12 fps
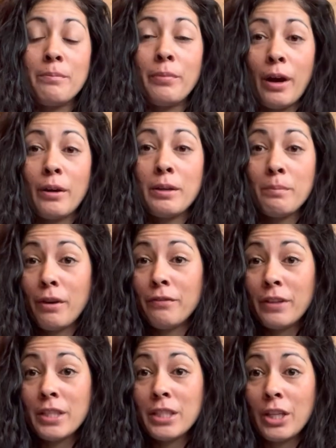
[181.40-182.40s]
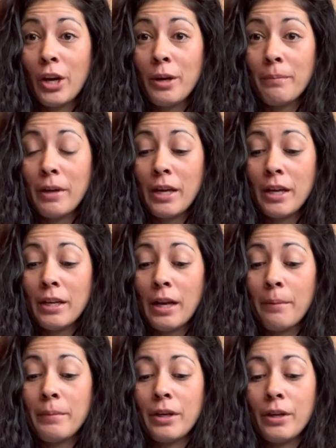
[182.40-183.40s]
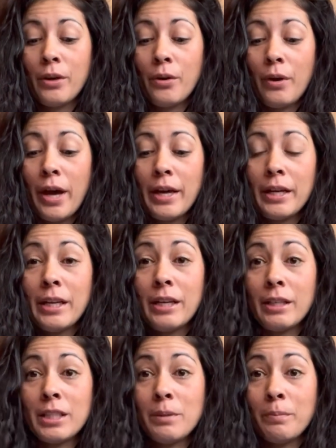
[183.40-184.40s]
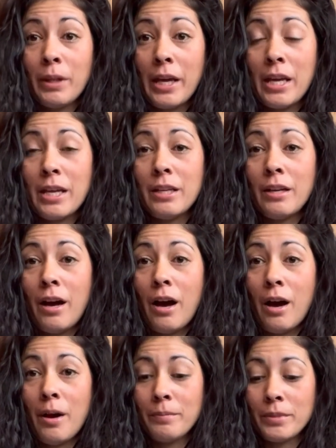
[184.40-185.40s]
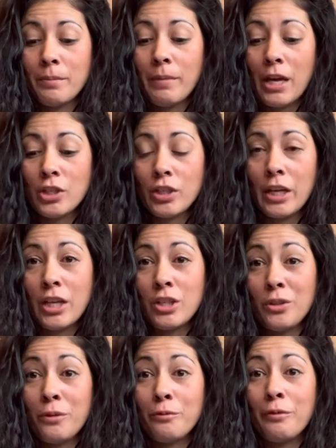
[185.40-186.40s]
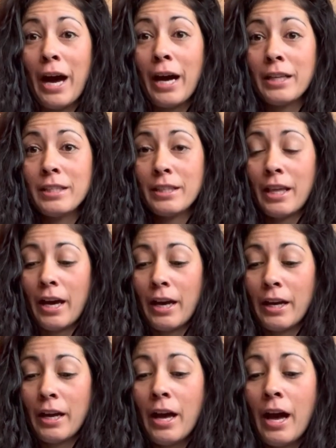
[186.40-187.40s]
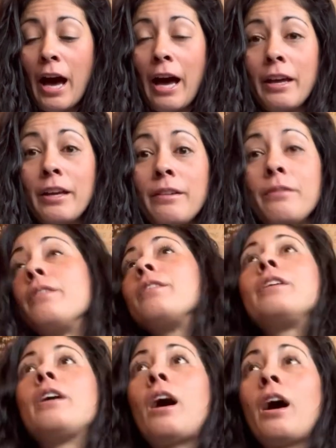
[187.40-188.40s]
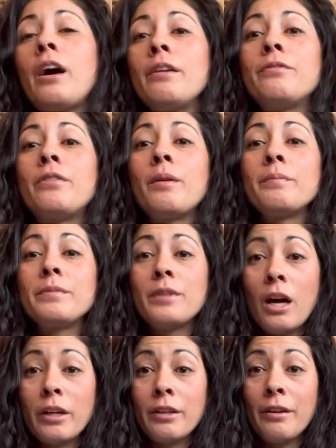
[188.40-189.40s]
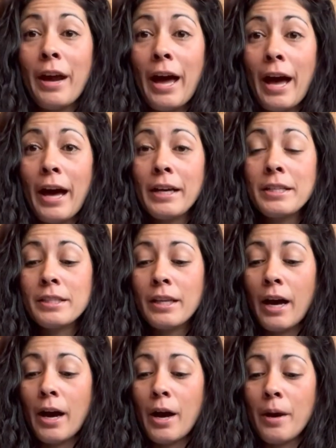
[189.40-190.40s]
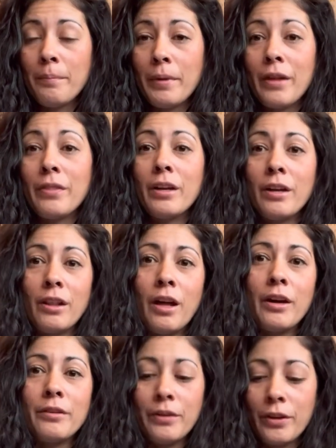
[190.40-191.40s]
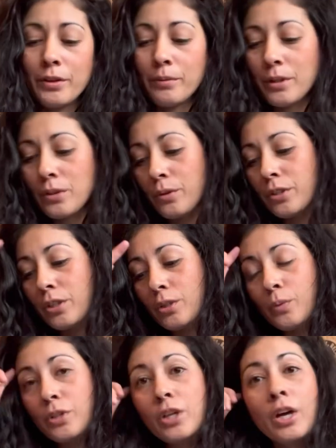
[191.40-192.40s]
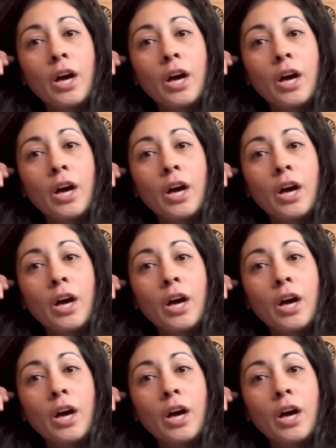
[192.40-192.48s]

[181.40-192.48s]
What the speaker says: brownie muffins are made, I'm gonna go ahead and explain some educational facts that I got from Dr. Axe, and then a lot of other resources, which